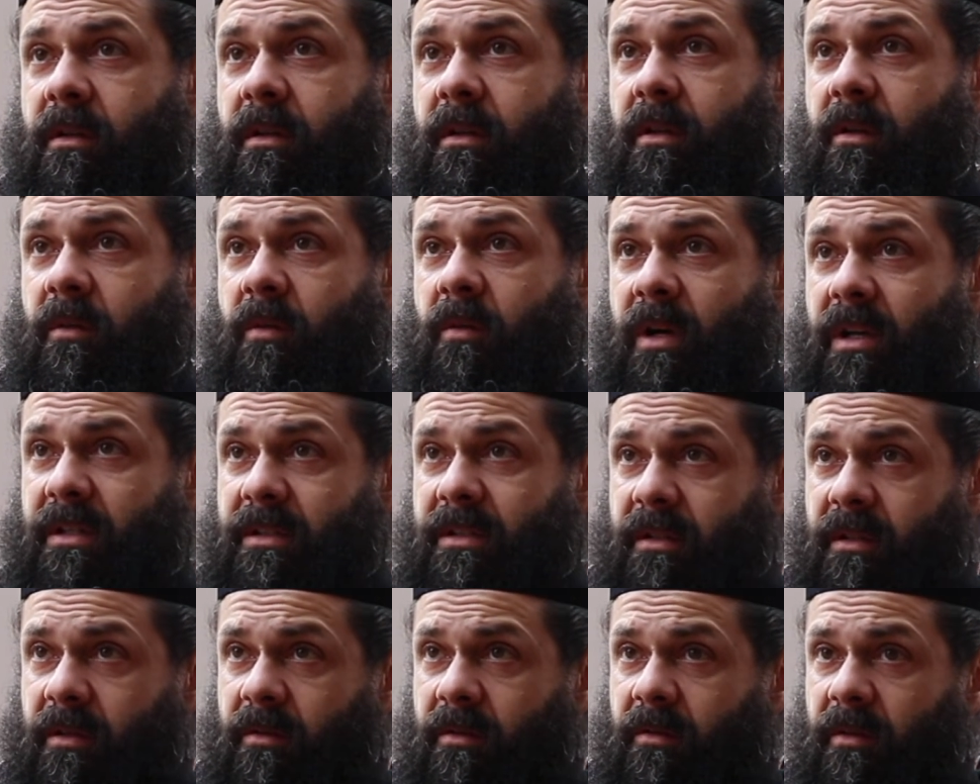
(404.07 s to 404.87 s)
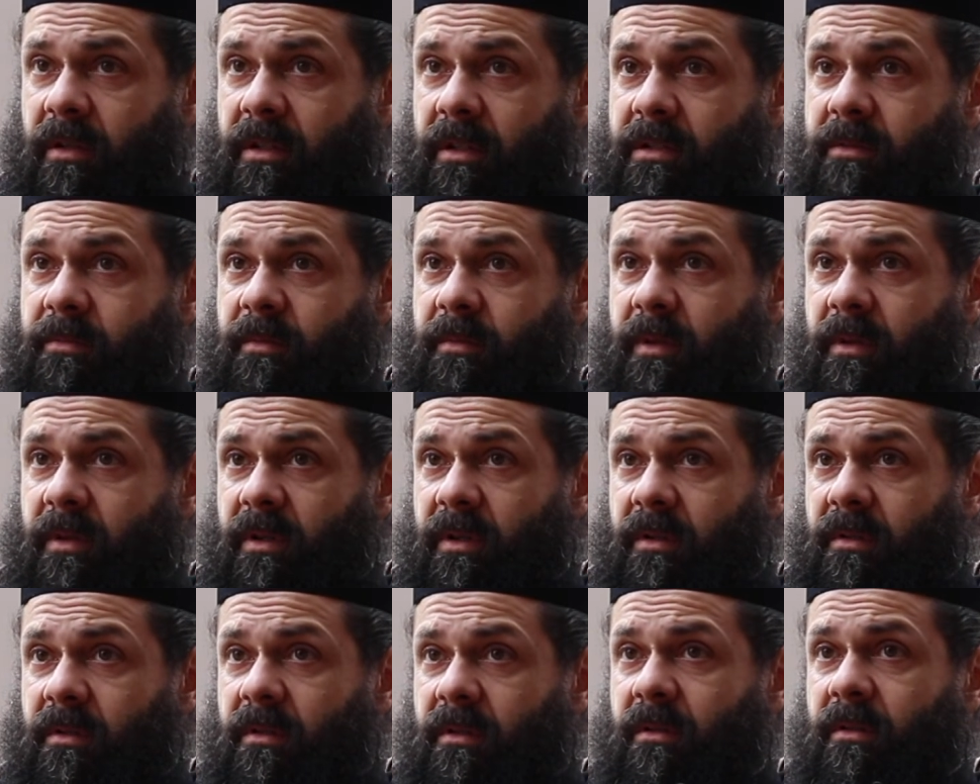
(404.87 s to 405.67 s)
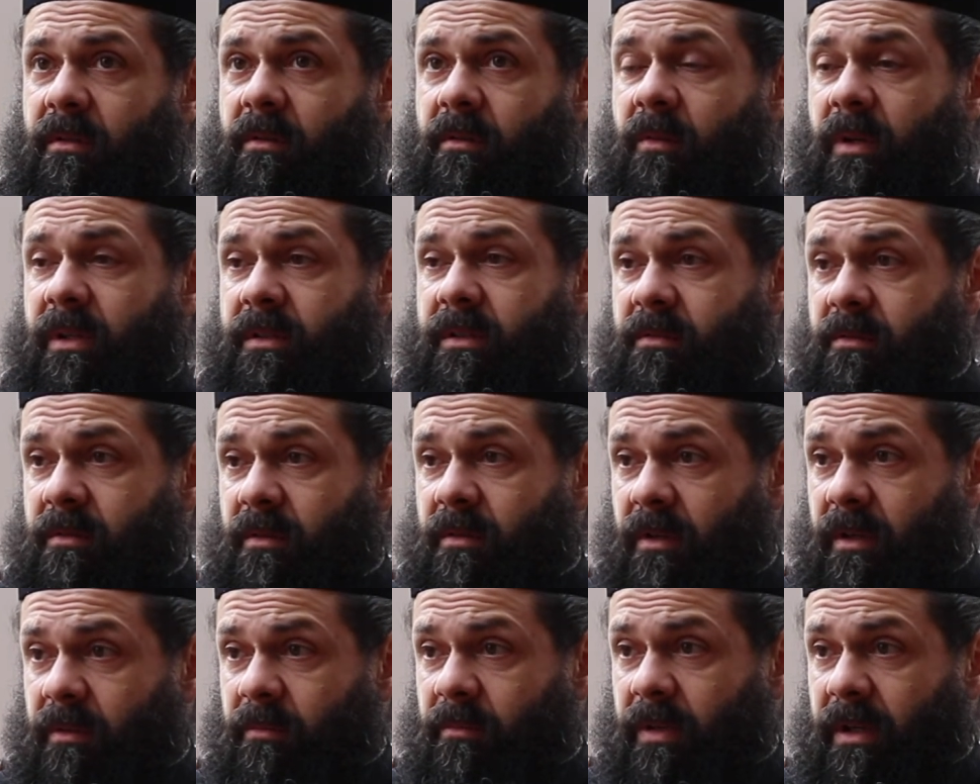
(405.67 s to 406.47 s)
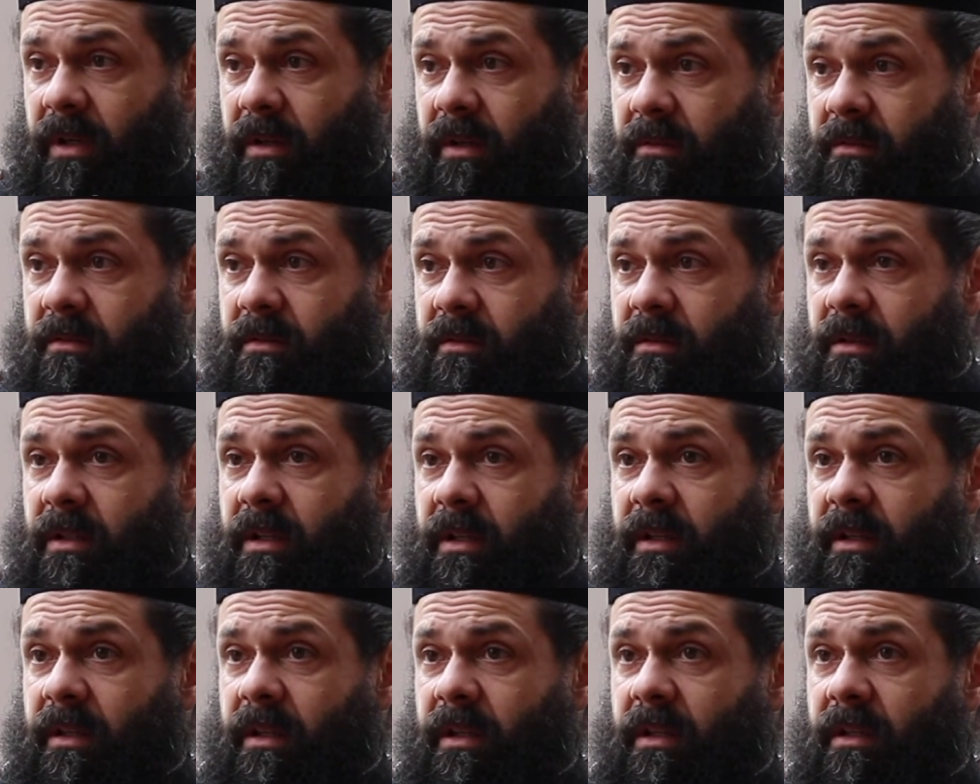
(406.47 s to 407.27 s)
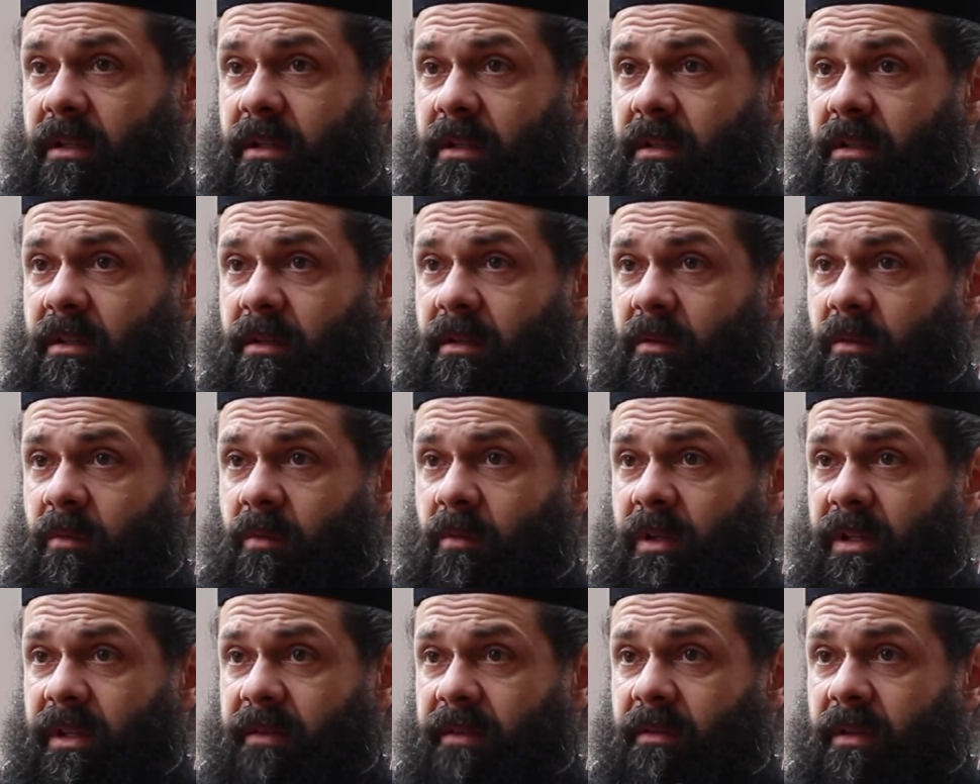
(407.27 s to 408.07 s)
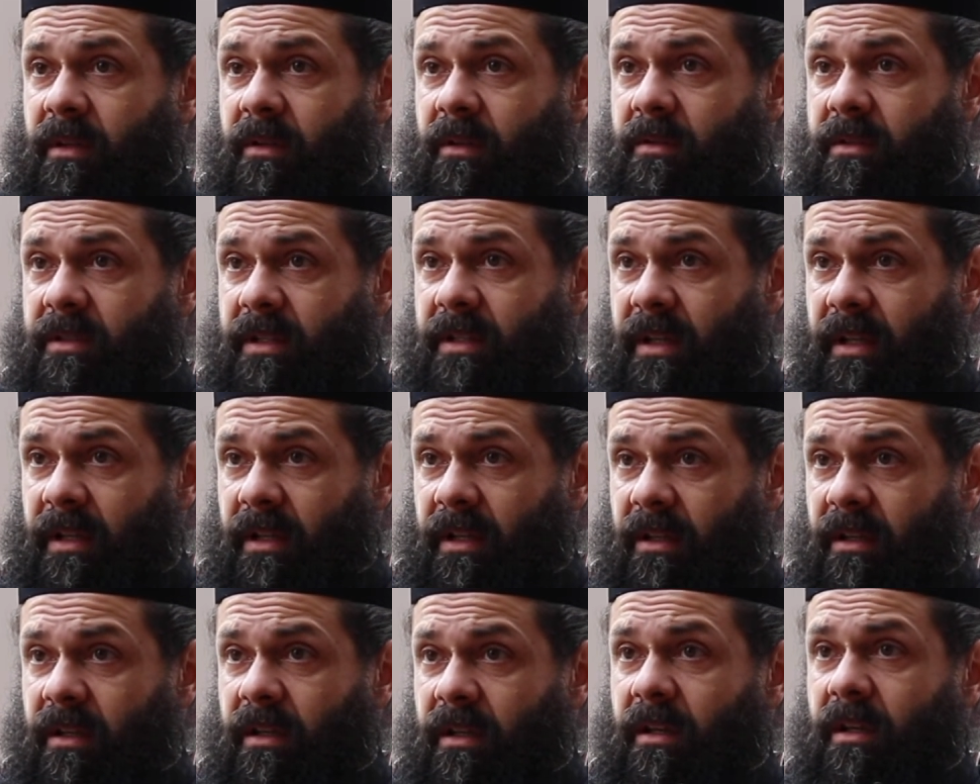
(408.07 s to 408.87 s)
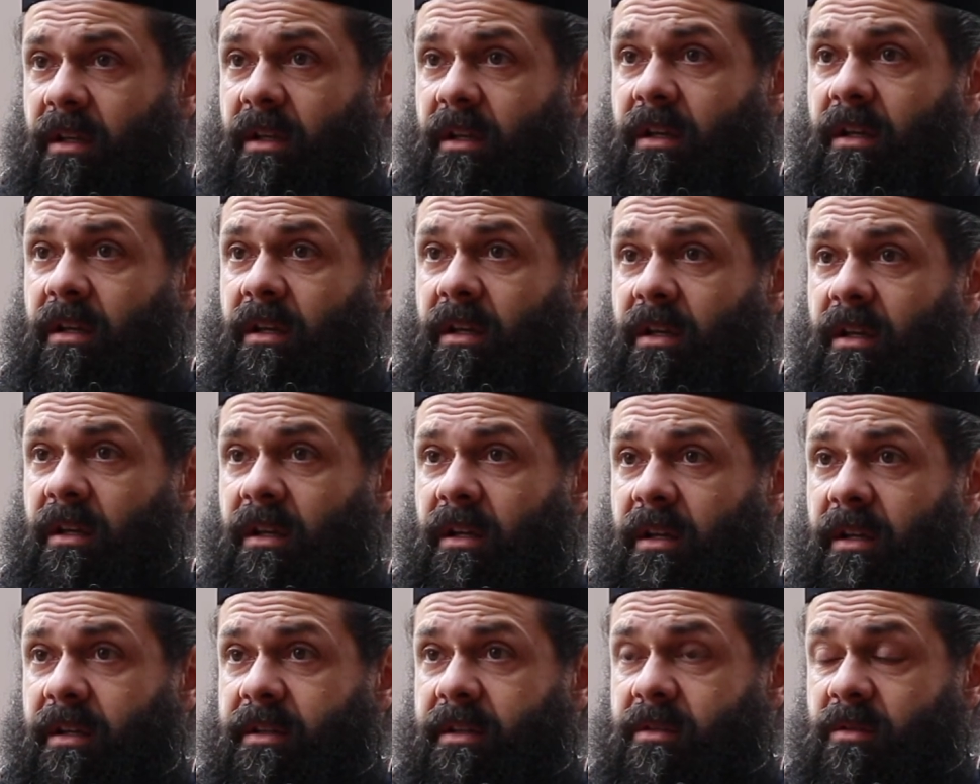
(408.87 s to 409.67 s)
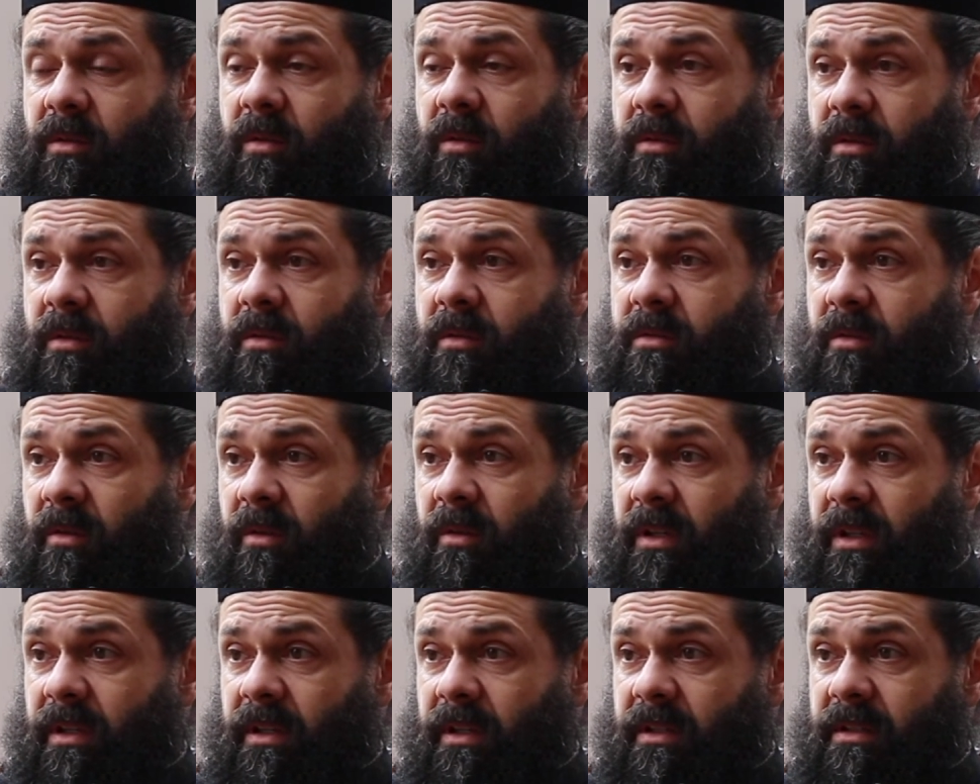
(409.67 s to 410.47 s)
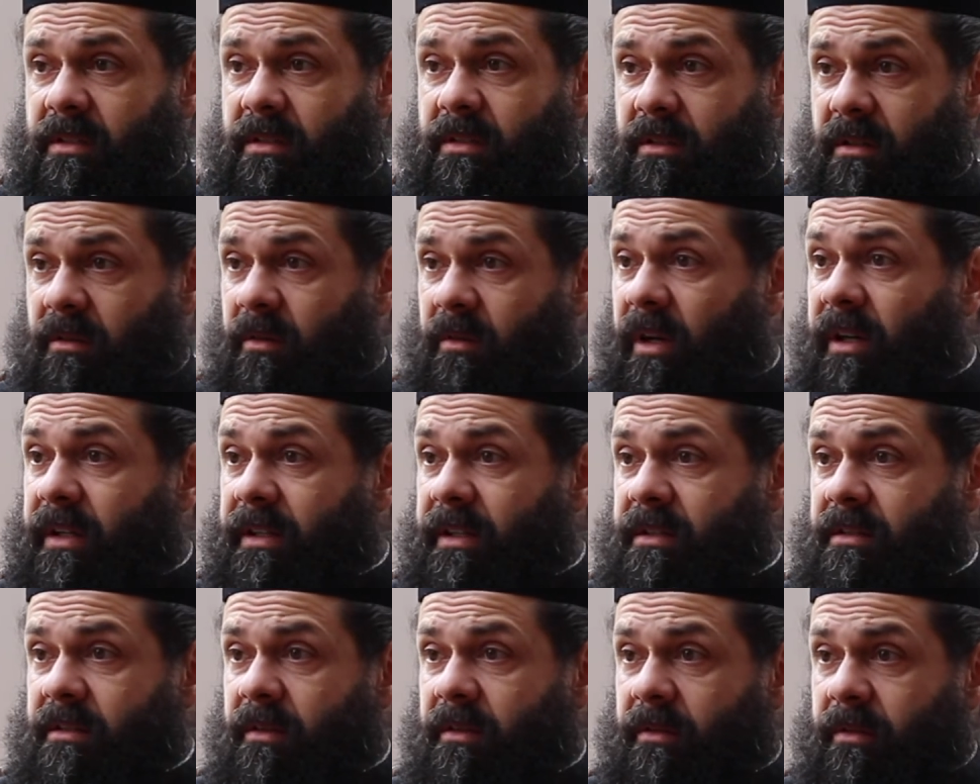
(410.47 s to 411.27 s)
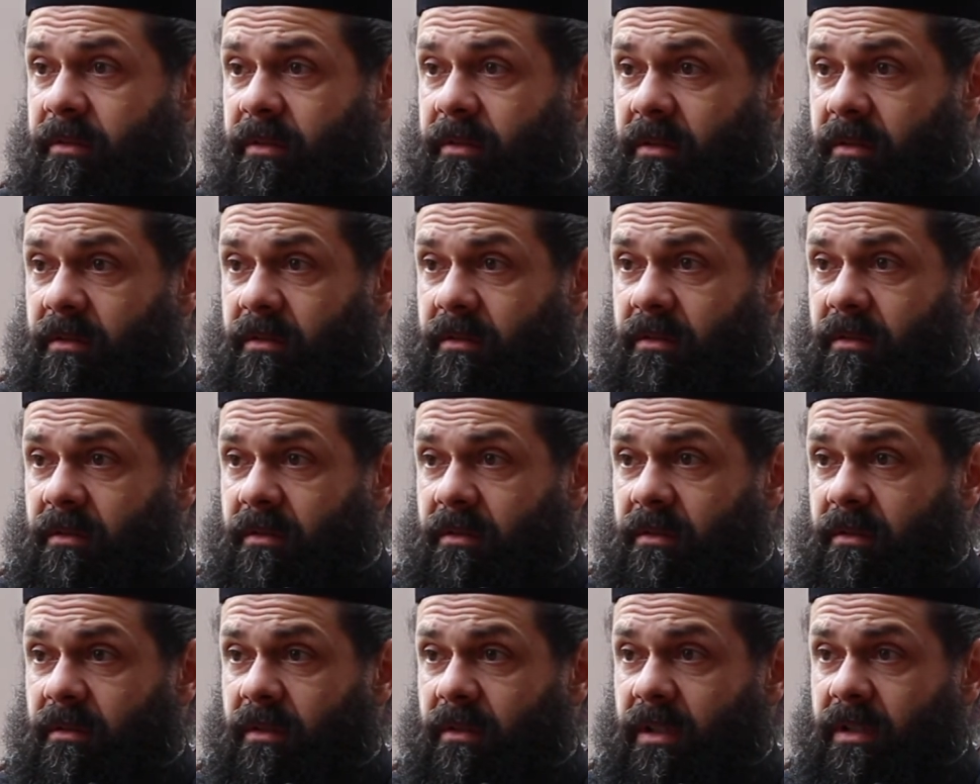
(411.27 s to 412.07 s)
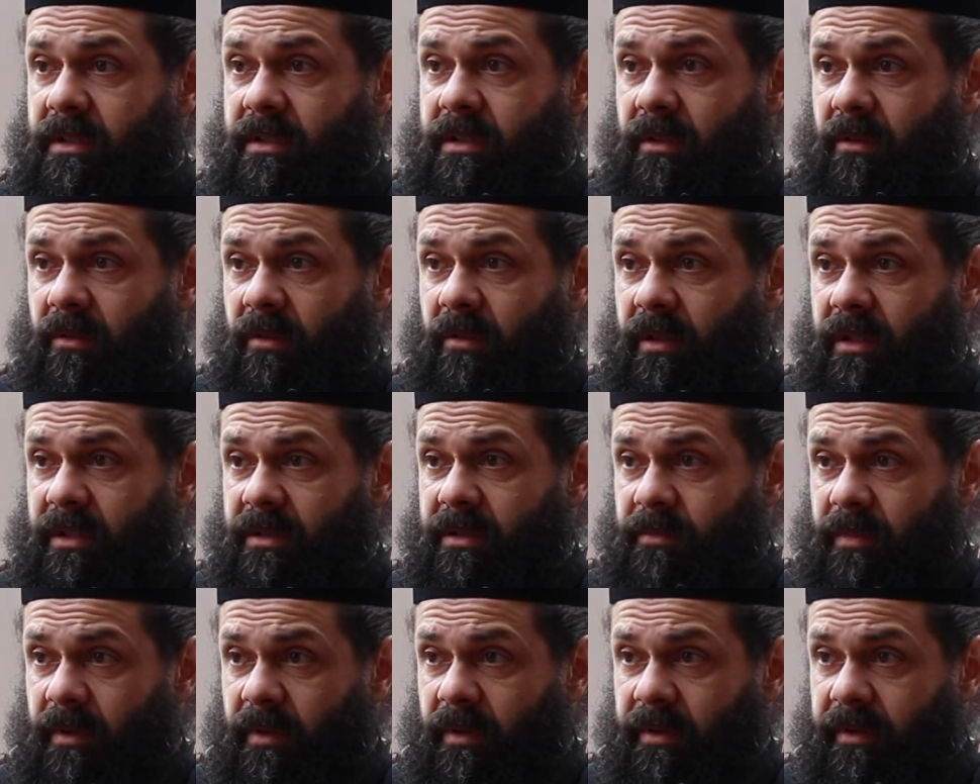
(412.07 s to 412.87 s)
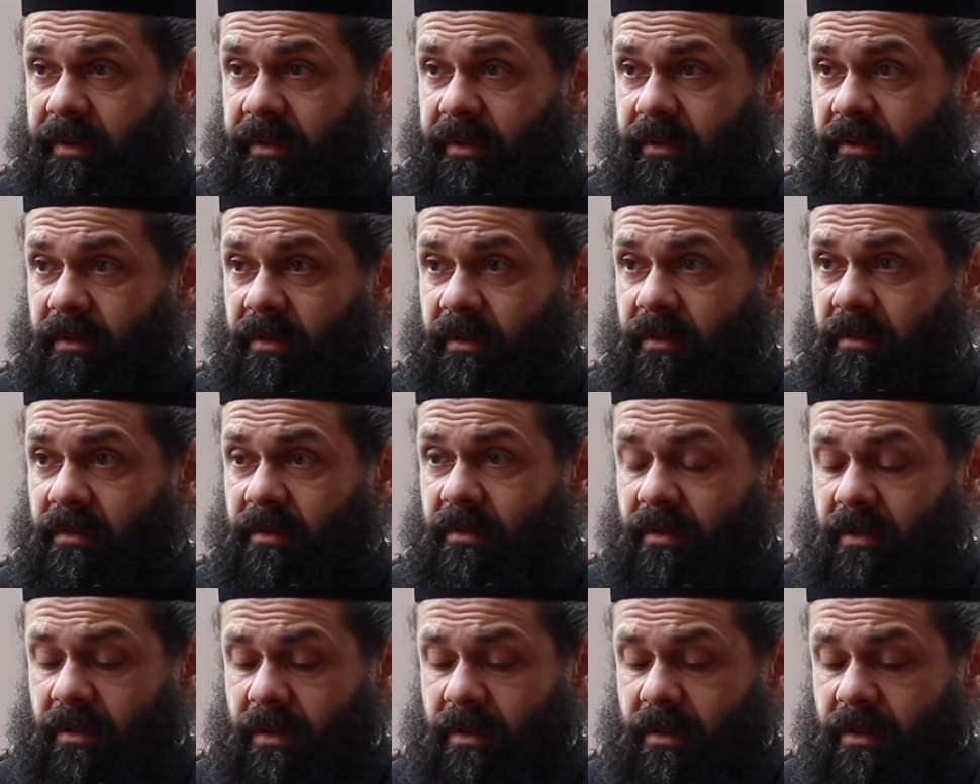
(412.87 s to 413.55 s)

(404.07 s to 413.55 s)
you ask the Holy Spirit what to talk about. And then whatever you say, it's not you talking, it's Christ through you. It's the Holy Spirit through you.